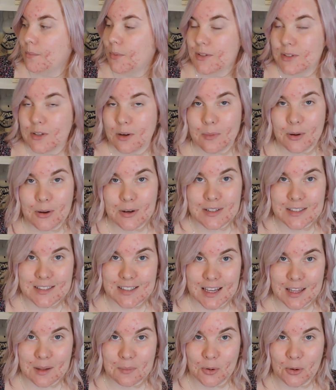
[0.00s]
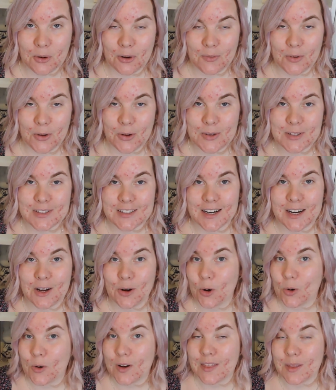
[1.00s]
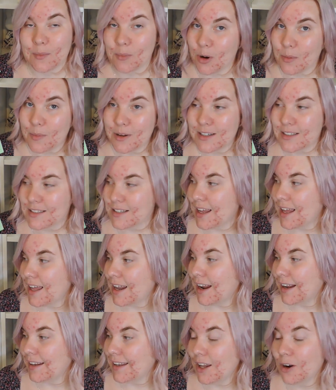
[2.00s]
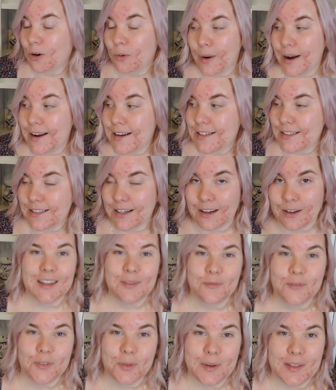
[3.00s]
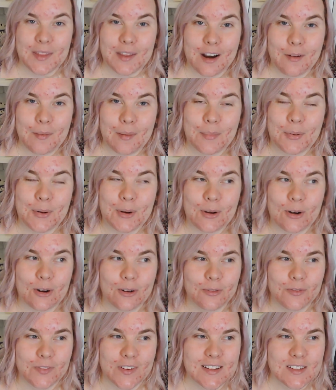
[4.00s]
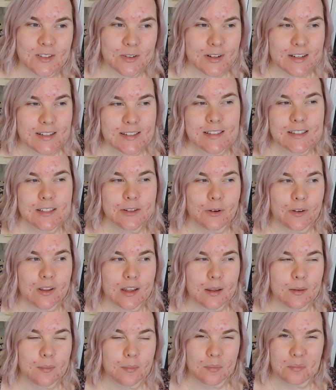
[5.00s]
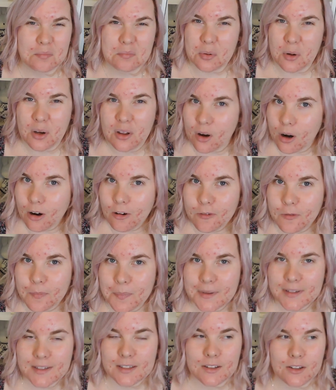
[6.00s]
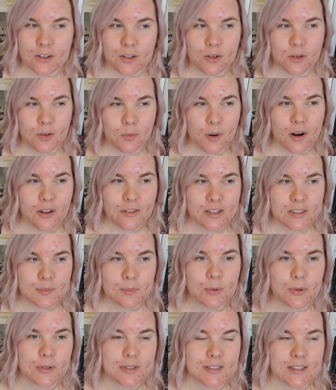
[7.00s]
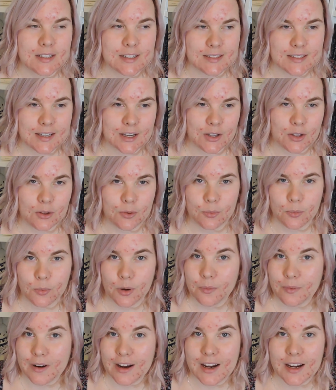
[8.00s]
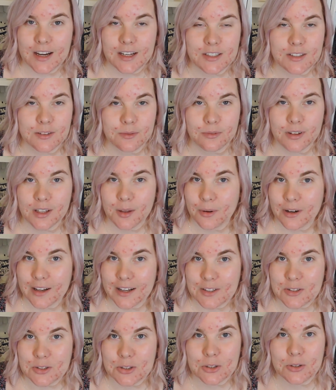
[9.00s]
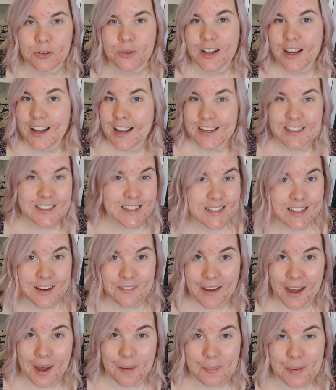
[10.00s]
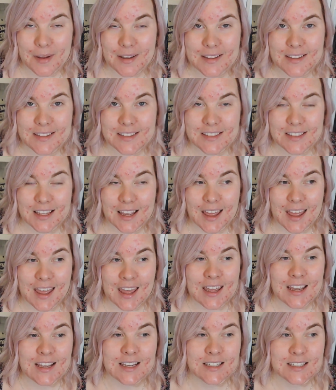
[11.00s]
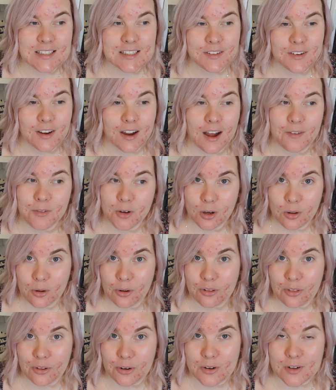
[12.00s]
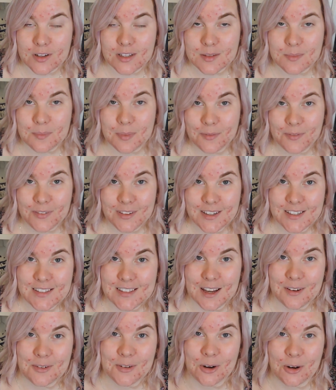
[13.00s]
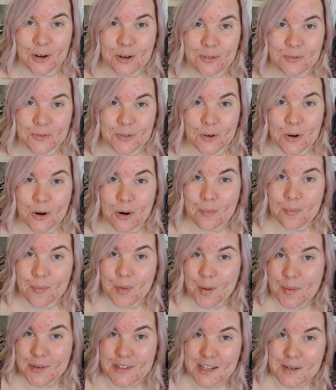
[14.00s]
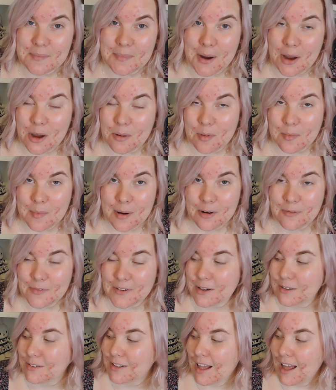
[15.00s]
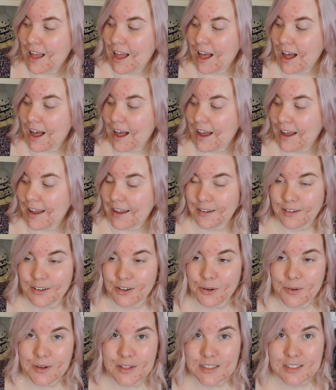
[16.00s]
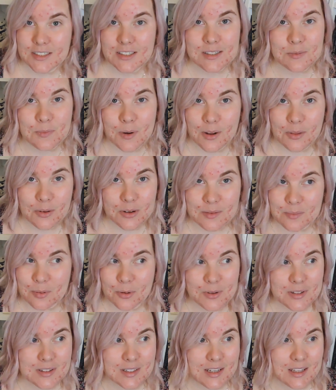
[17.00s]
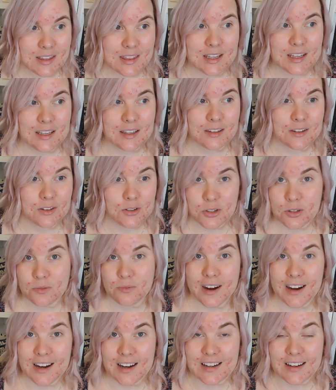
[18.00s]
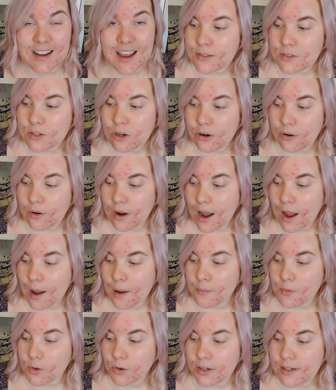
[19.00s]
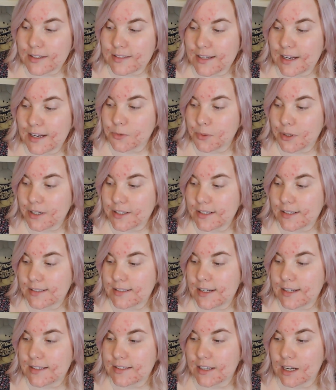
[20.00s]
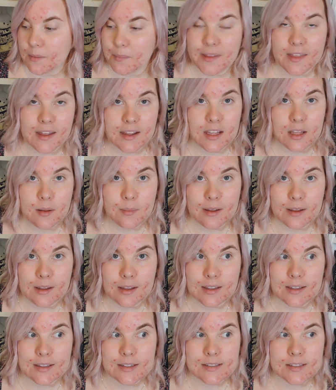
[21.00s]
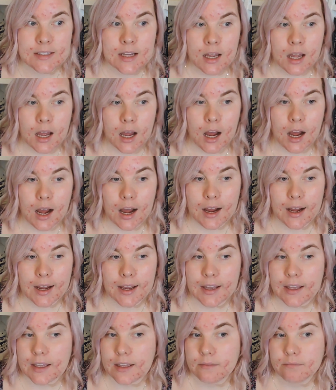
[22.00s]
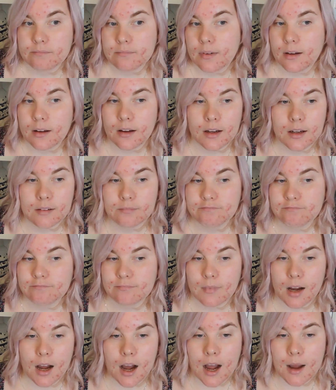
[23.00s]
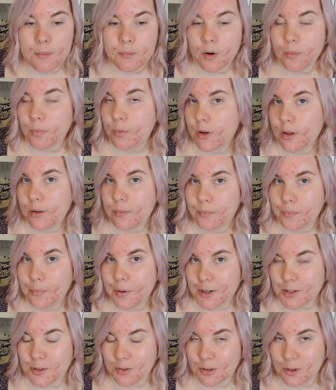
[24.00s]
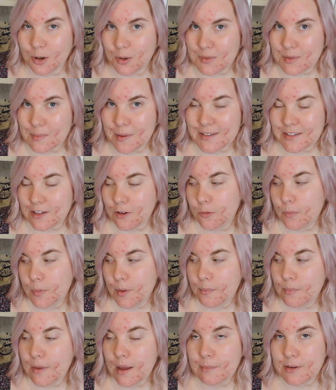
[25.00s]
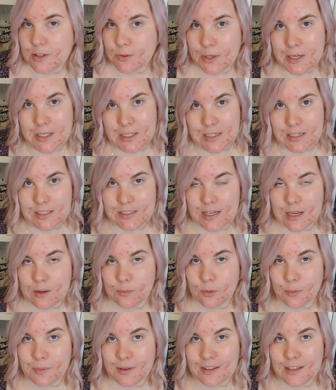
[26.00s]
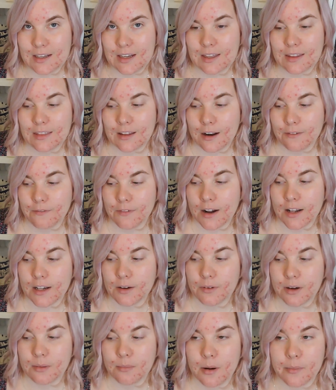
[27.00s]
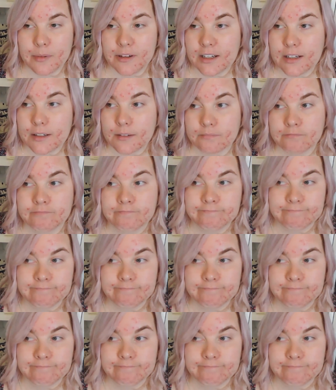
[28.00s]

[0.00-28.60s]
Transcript: Boy Snowbird is the other book of hers that I own at the moment, and I cannot wait. And then for the one that I've been putting off, it's not necessarily putting off, but one of those books that you say you want to read, you really want to get to, it just never happens, and I've got a lot of those, but for this I've gone for Moby Dick by Herman Melville. You know, it's just one of those books that you think you should read. So I'm not going 2016 is going to be that year, because I'm not putting pressure and goals on myself, but maybe 2016 will be the year that I finally read Moby Dick.